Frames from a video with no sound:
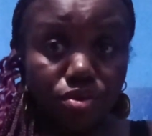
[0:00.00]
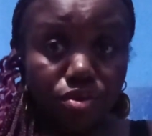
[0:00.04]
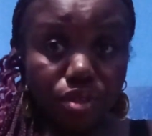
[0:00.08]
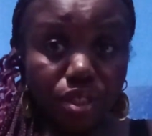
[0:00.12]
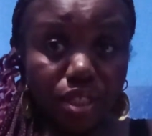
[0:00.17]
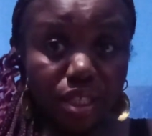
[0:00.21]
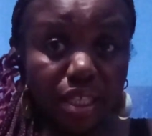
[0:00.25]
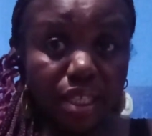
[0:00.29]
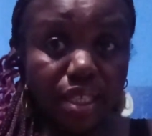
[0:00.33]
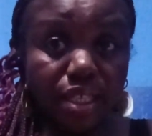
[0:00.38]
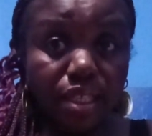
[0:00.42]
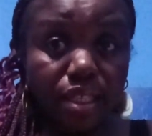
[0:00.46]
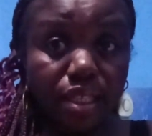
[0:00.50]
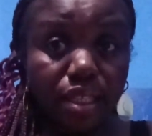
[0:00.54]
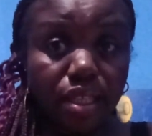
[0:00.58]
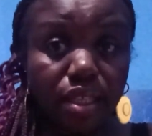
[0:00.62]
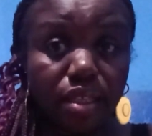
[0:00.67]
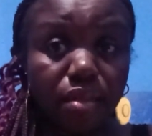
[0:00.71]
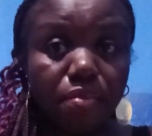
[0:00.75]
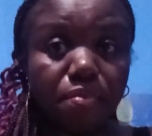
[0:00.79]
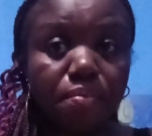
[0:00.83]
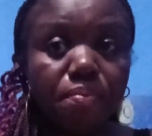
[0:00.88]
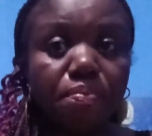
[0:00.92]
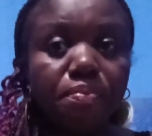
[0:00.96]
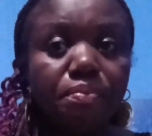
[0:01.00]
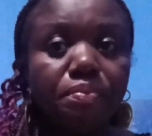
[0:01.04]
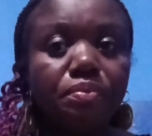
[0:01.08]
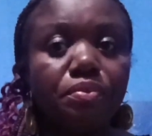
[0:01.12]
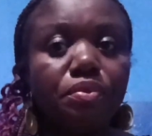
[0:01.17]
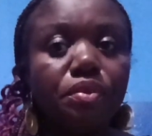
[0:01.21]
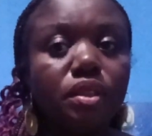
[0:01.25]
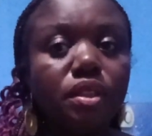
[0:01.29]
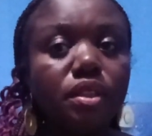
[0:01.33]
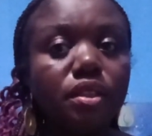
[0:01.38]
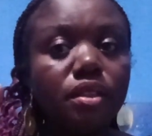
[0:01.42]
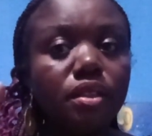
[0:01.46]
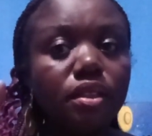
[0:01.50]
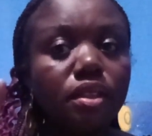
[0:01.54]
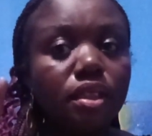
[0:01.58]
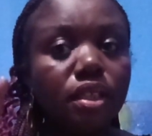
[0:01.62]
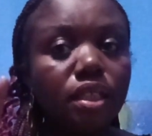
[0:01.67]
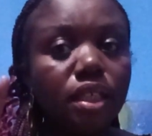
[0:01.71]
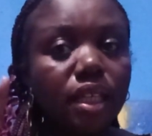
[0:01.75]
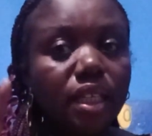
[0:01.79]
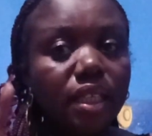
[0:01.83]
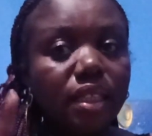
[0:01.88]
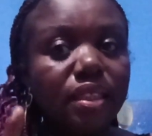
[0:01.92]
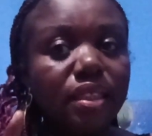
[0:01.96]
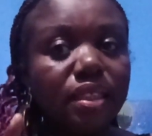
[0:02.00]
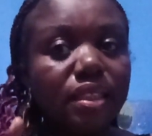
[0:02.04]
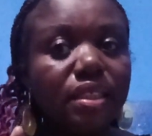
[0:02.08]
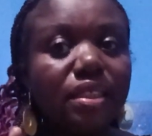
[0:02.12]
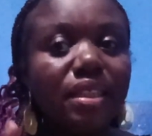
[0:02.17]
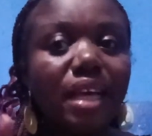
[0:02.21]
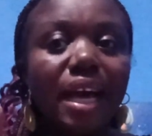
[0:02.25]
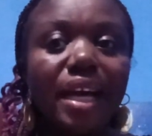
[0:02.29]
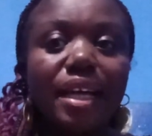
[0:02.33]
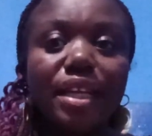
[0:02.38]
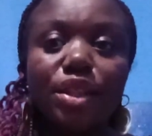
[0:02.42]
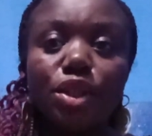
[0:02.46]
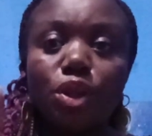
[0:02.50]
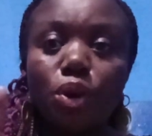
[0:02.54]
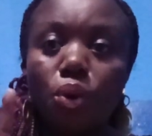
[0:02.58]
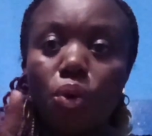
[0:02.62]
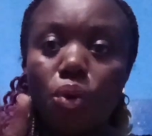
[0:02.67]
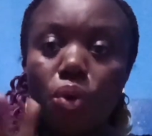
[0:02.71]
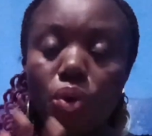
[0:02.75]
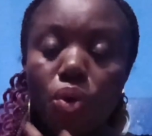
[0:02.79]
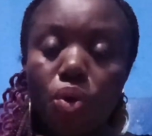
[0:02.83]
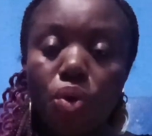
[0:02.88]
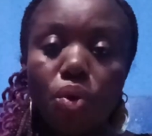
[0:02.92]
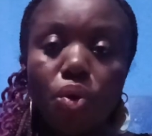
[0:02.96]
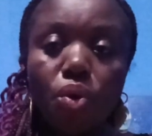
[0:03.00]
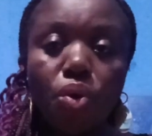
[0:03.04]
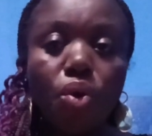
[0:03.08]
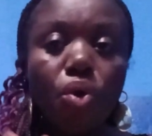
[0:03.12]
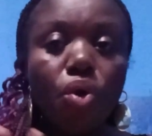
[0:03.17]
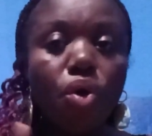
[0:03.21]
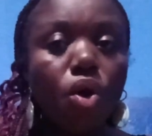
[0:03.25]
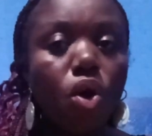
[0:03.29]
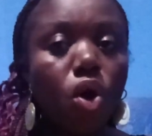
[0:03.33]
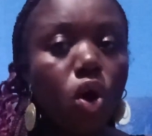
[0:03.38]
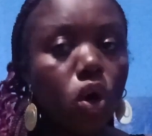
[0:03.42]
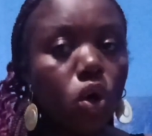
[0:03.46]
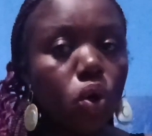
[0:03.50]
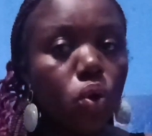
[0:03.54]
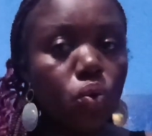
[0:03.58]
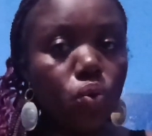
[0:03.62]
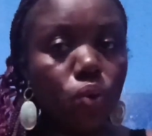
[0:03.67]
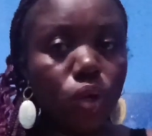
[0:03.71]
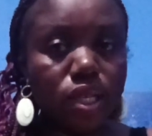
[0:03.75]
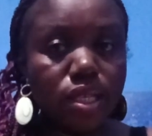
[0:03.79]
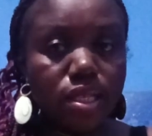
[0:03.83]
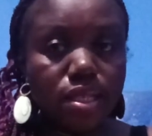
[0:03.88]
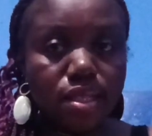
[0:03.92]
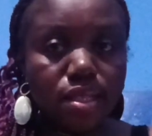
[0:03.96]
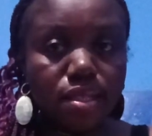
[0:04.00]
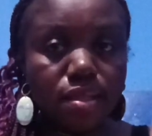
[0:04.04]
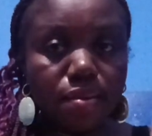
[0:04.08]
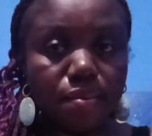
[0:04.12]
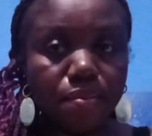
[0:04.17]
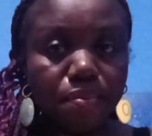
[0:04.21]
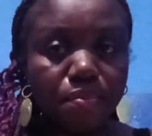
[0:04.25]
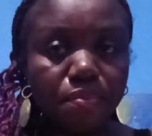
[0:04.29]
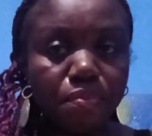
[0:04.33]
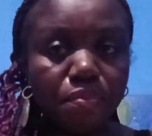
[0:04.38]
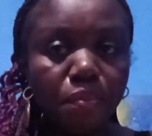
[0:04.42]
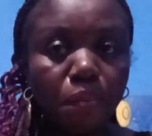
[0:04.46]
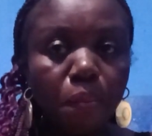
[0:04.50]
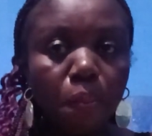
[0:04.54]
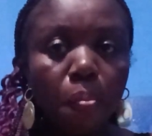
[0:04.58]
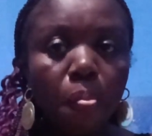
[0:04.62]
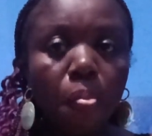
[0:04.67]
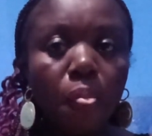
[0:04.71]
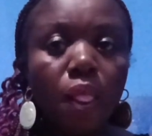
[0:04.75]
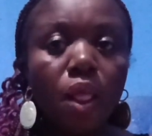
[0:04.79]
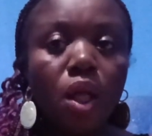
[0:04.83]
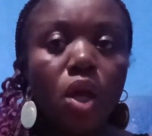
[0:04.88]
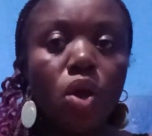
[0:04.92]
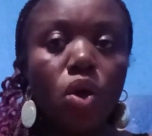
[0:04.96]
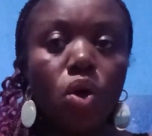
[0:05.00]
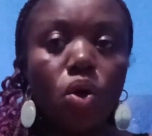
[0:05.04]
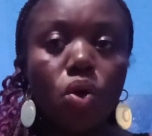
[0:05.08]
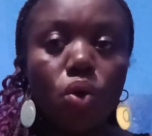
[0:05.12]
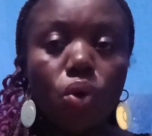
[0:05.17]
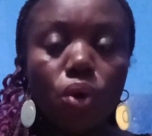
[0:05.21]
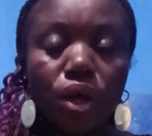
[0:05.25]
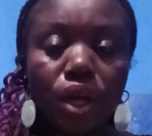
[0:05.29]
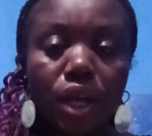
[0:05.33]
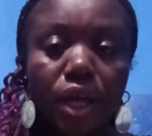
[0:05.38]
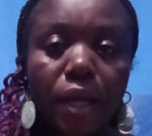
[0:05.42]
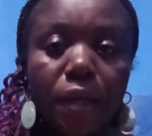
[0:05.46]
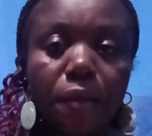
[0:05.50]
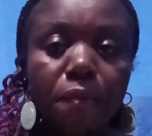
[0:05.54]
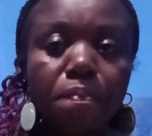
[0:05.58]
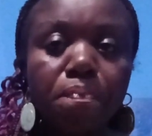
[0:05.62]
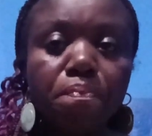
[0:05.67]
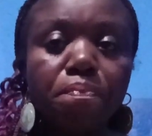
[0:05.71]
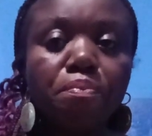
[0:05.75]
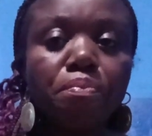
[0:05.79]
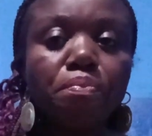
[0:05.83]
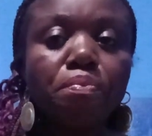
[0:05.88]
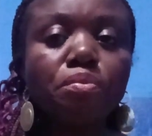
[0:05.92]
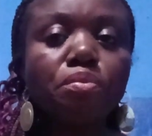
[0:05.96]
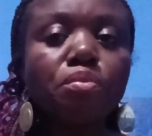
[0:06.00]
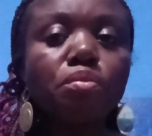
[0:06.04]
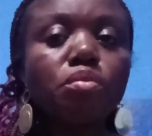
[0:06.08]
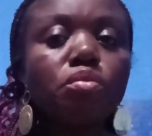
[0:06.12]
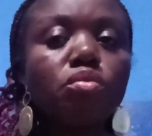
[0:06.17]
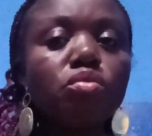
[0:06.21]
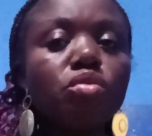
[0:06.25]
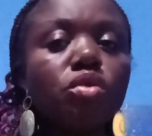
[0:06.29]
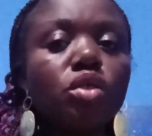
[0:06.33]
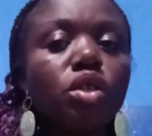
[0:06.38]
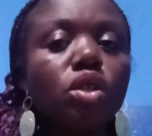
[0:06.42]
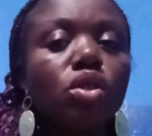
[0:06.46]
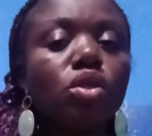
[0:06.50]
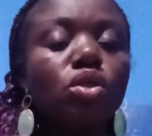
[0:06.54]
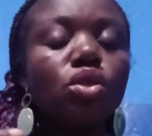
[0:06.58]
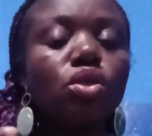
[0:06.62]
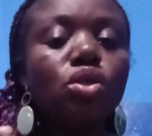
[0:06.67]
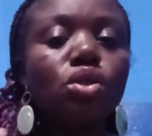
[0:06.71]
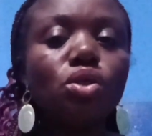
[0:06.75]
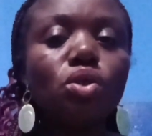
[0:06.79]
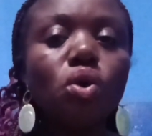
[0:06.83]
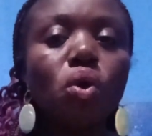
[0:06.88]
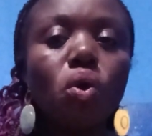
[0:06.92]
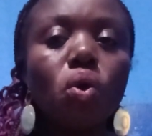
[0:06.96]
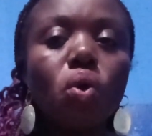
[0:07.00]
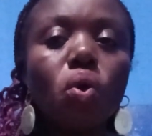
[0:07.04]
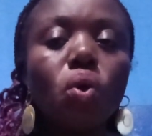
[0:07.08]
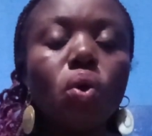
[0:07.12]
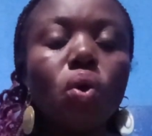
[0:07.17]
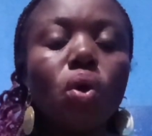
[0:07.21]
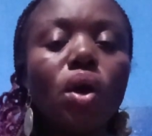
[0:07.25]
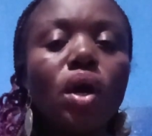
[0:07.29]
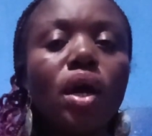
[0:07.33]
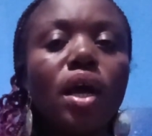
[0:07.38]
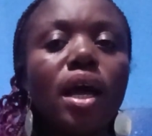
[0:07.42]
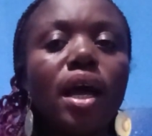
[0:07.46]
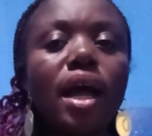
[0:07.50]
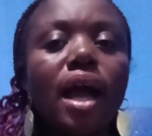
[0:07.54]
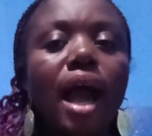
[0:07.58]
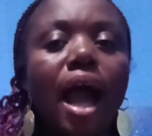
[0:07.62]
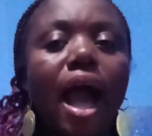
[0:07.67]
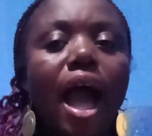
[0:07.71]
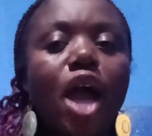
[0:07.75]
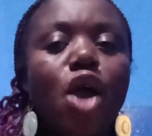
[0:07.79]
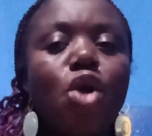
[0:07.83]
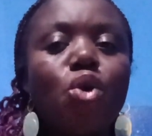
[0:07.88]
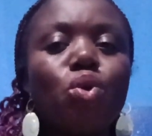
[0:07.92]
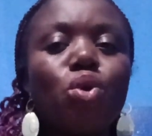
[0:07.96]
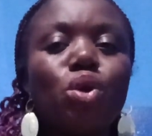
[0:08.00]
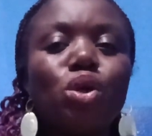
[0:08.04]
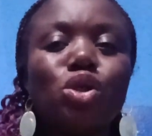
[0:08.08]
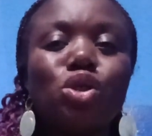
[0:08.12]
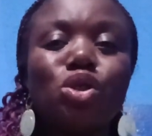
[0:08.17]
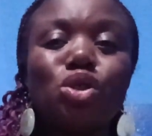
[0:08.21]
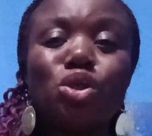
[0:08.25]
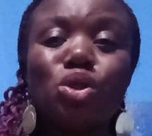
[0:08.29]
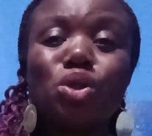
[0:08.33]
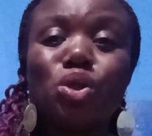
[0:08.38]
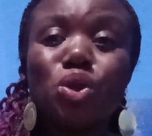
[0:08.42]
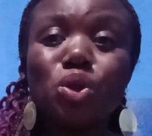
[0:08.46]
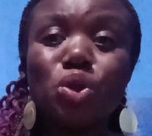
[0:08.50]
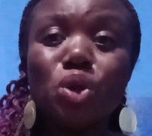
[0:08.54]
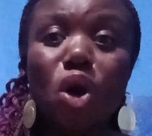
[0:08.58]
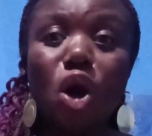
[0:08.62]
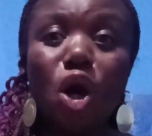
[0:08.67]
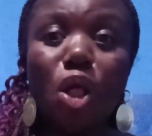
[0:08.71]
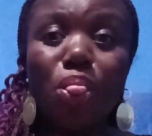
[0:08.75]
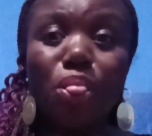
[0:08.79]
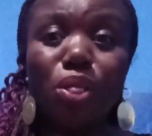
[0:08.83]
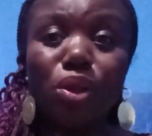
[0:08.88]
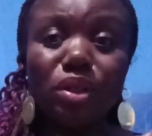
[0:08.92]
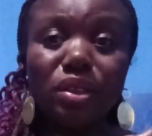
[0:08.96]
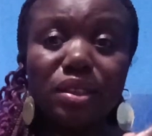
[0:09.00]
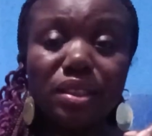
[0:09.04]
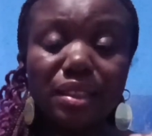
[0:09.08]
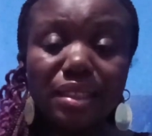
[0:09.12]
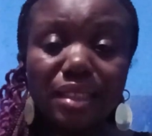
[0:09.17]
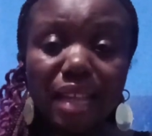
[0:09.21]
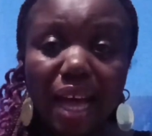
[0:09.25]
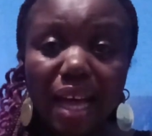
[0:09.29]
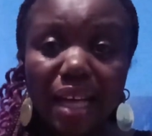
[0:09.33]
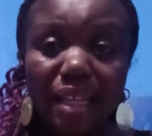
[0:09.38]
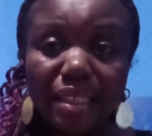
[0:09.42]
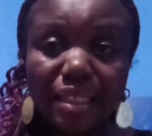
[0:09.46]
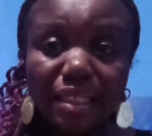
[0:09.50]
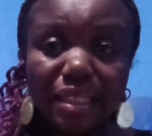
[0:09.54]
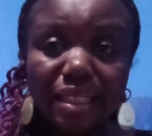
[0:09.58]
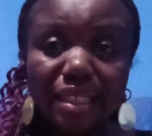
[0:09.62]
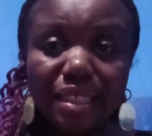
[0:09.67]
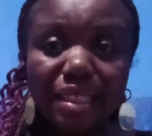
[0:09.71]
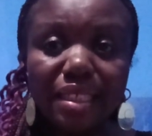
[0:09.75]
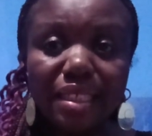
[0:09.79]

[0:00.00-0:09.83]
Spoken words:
dick inside the hole always. Okay, so I want you to understand